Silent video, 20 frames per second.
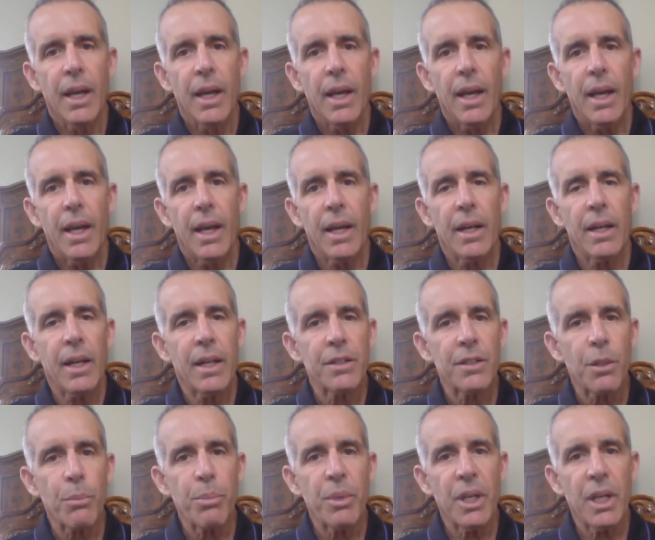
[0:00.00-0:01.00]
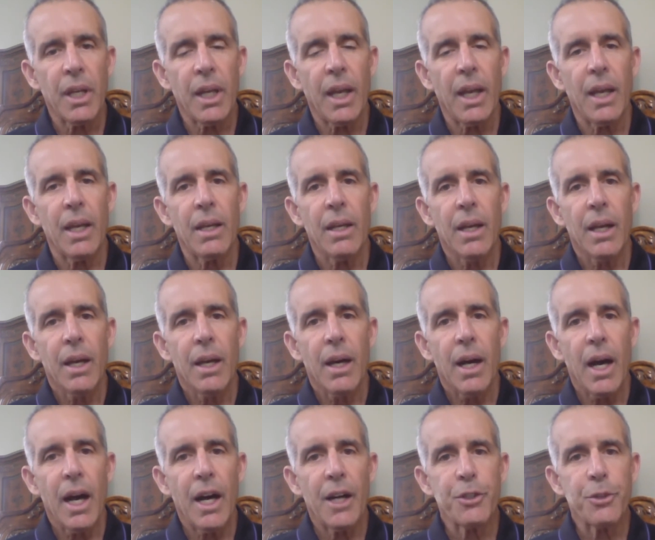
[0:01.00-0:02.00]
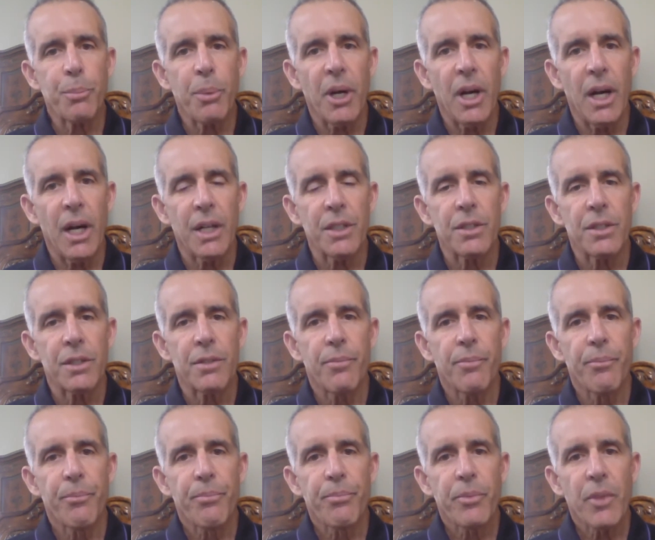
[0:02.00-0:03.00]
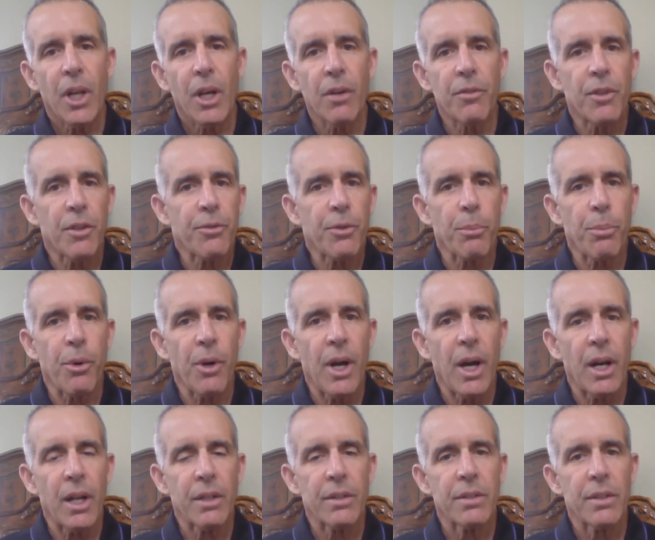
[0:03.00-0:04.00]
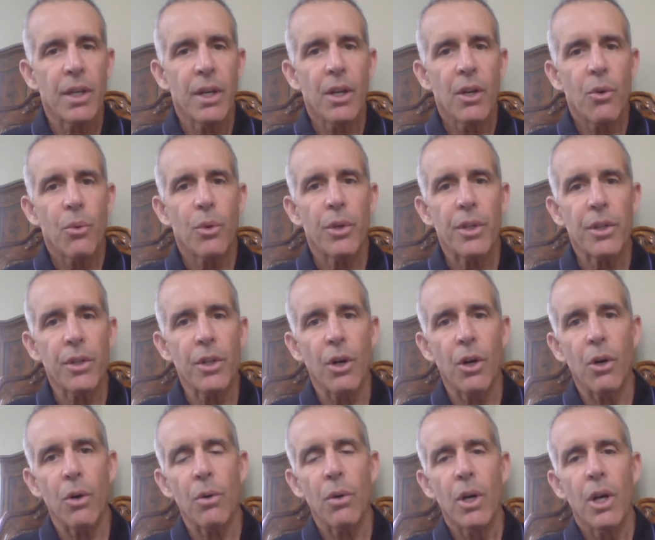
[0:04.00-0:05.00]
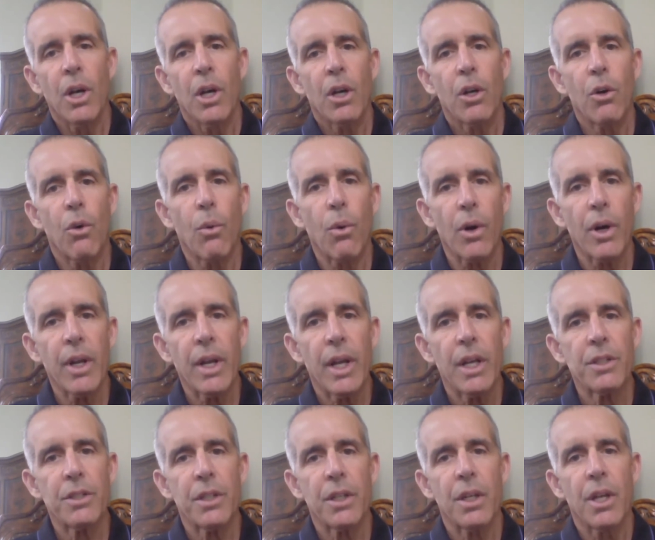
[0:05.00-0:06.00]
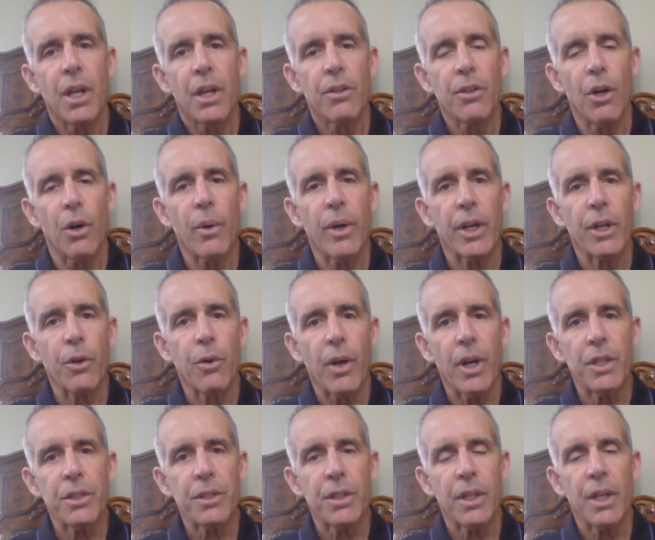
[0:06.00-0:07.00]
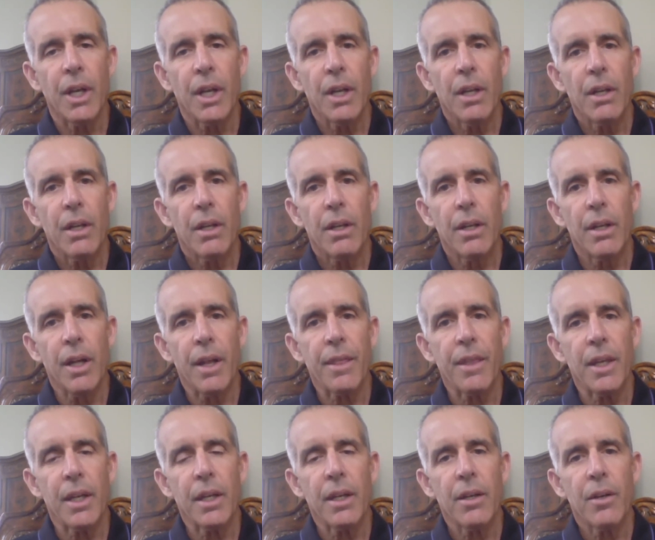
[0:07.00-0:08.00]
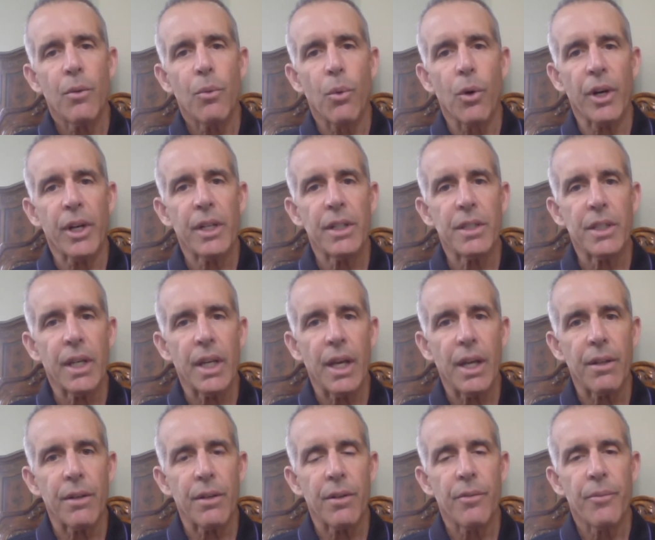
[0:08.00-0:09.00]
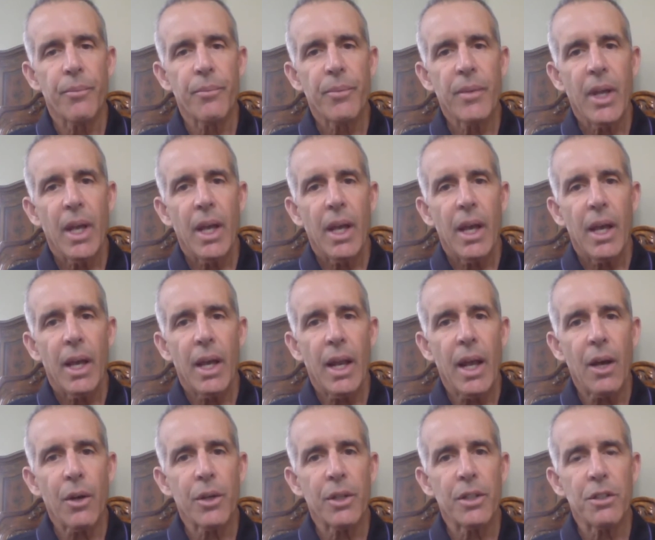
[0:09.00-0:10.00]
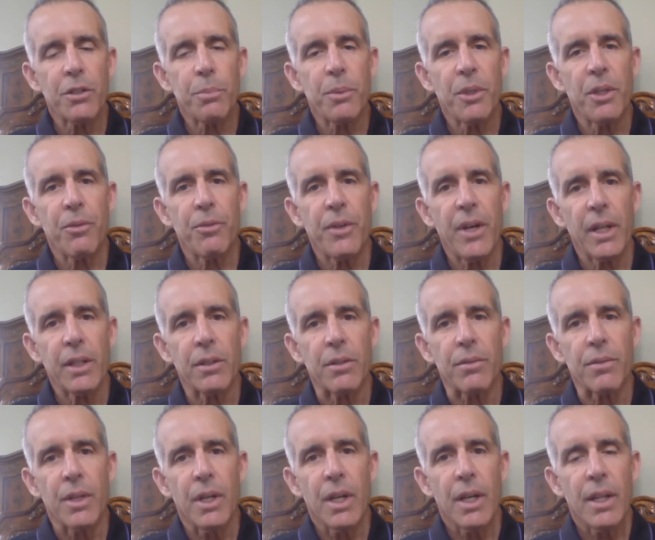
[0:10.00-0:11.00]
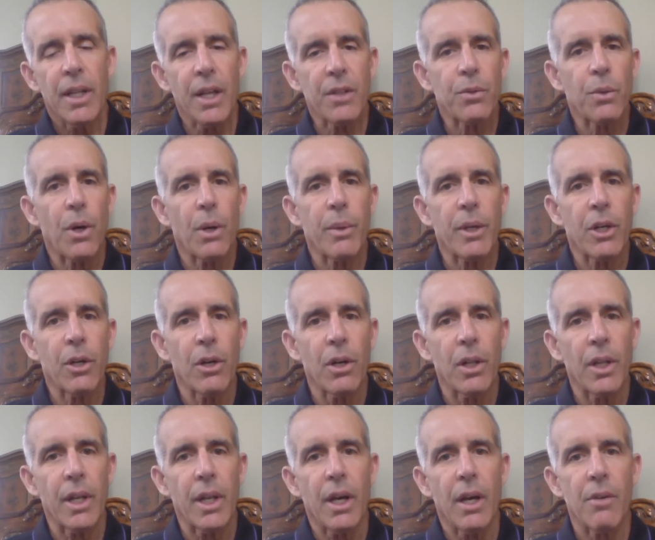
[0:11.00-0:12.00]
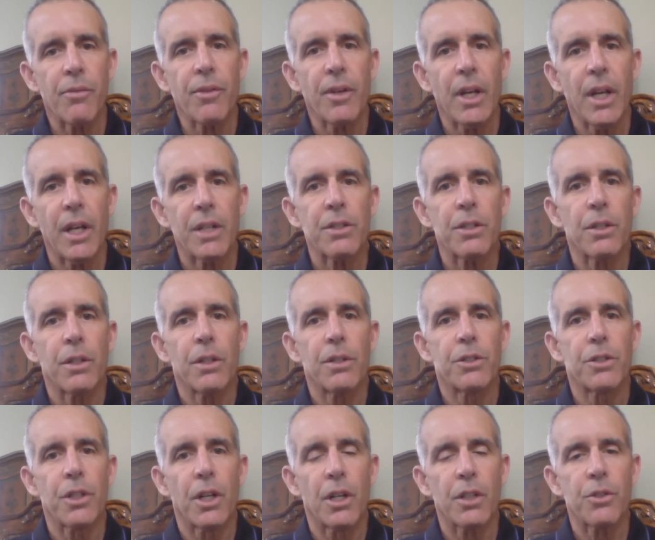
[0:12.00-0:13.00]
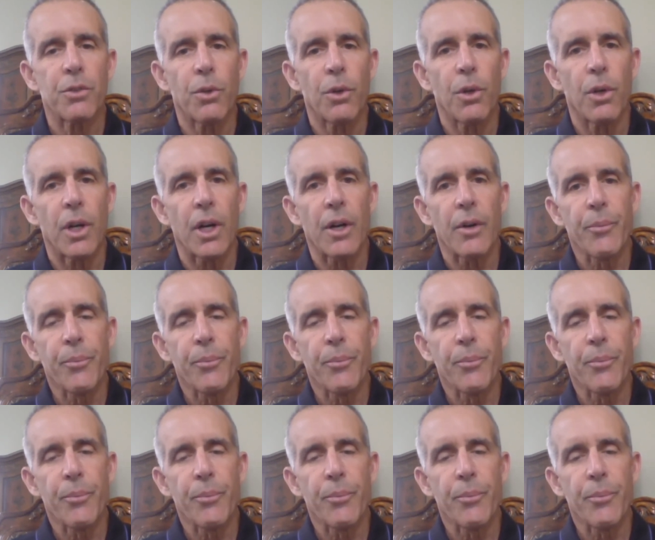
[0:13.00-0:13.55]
And it ends up being a hodgepodge of different products with no coordination, no integration, nothing working together. And how can this be effective? That's why we call it a financial junk drawer.